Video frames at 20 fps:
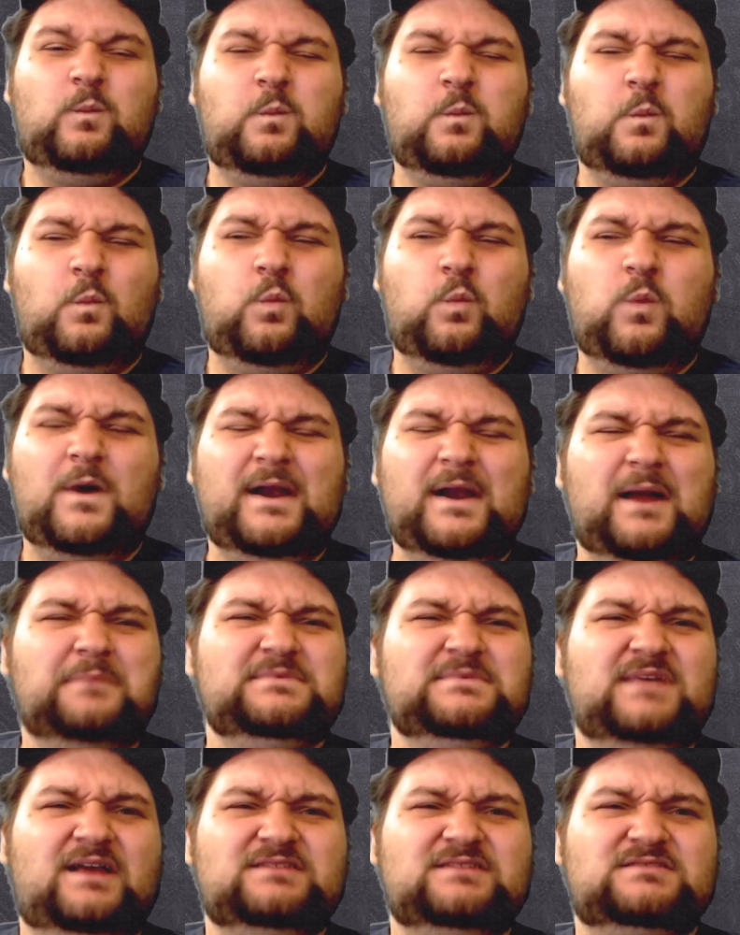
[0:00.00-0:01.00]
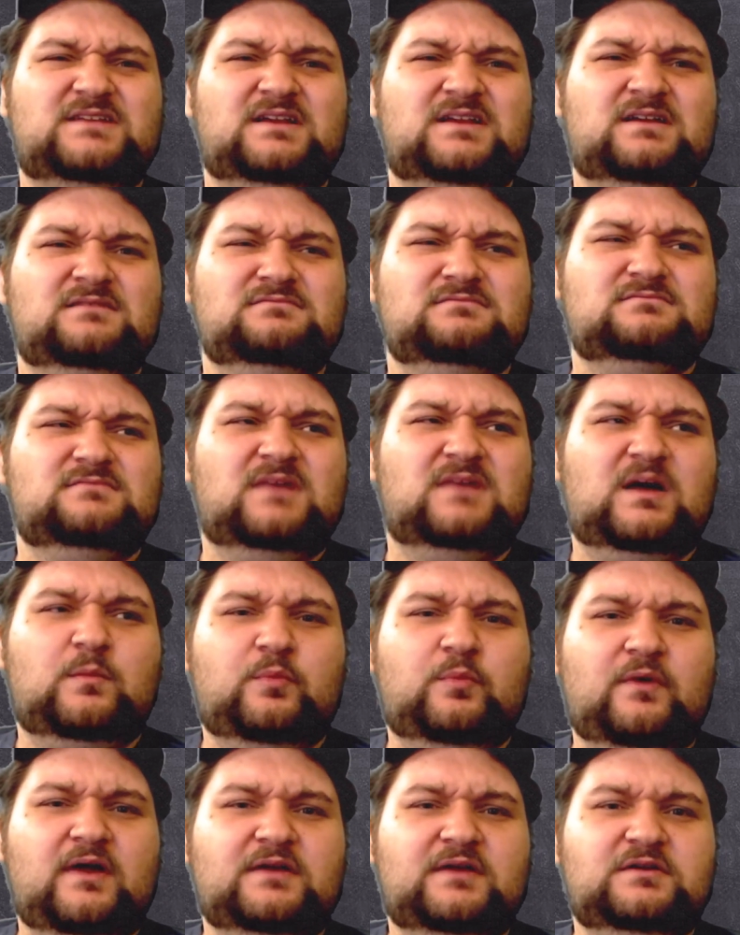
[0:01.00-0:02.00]
When I'm testing a
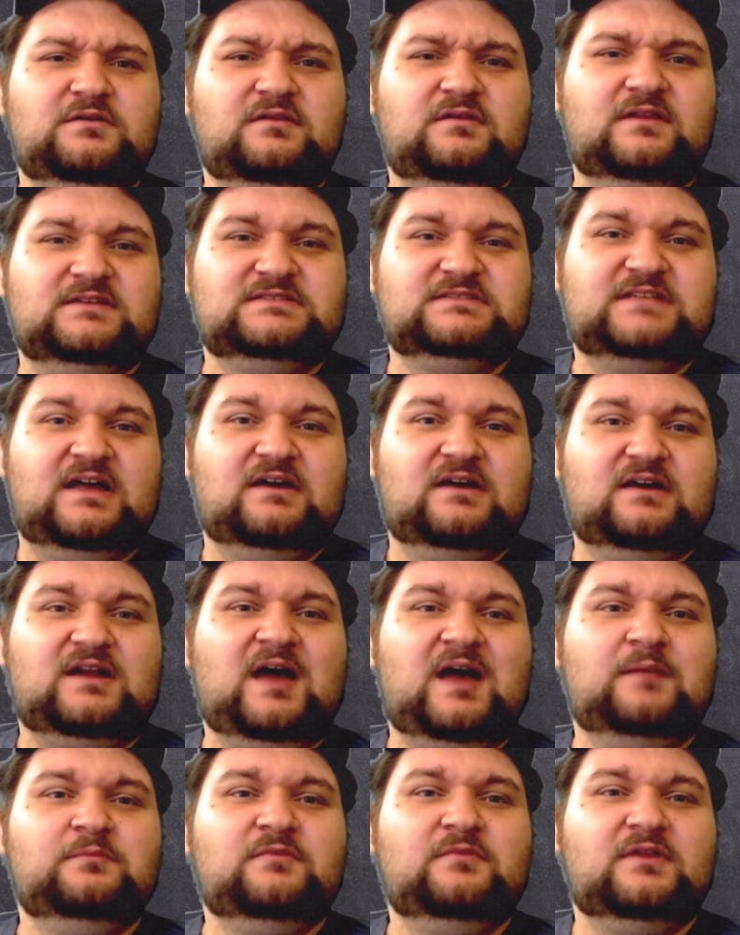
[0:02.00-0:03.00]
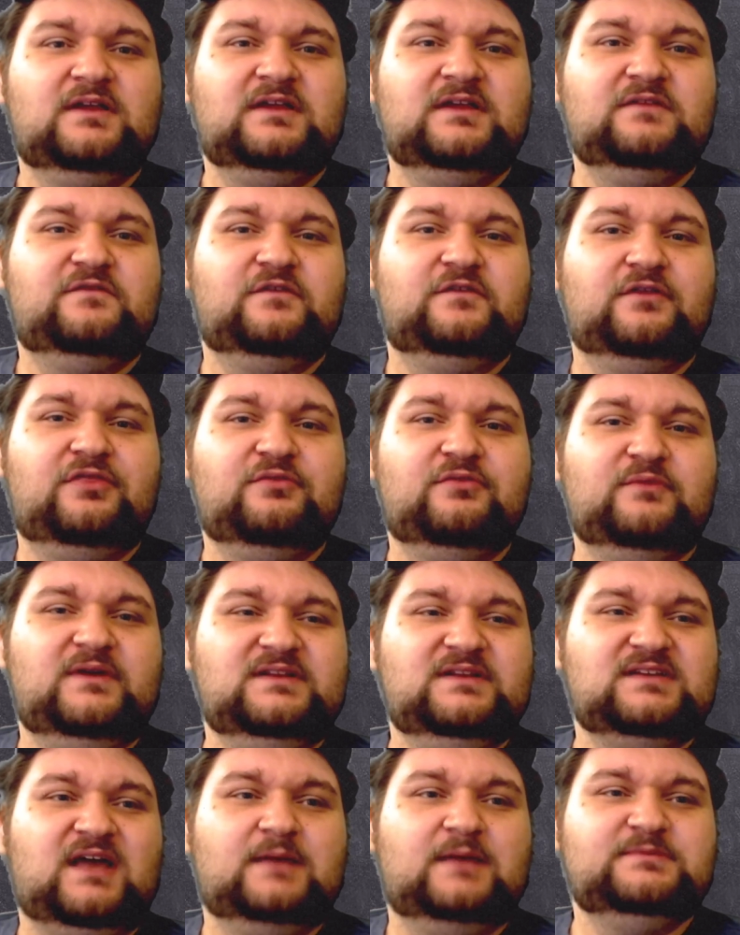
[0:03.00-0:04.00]
brand new list out, I'm looking for three
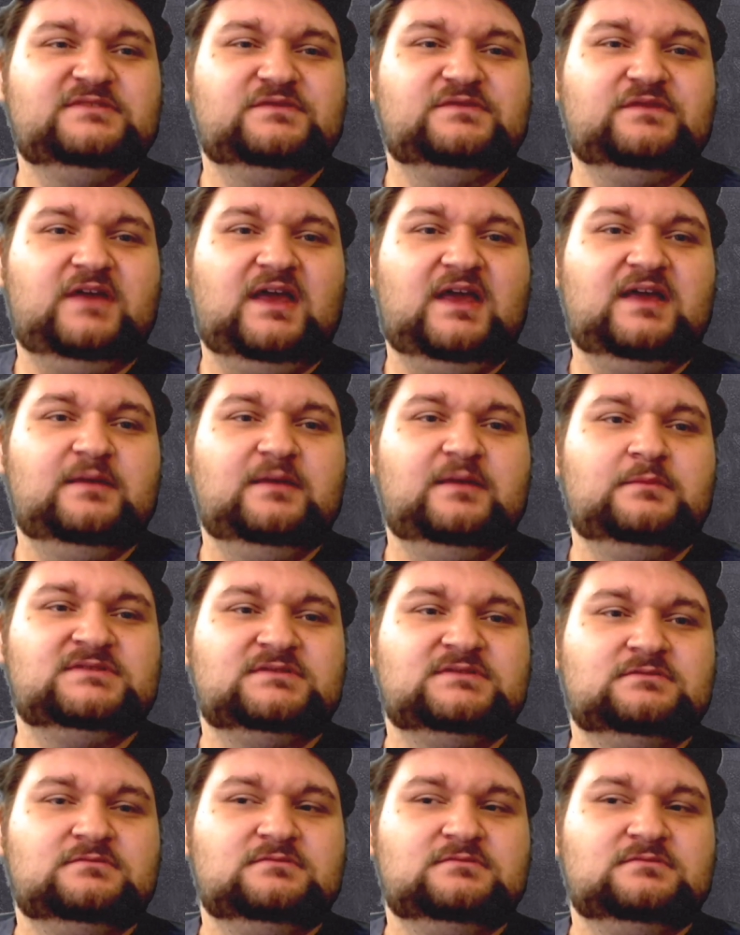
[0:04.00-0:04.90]
types of games.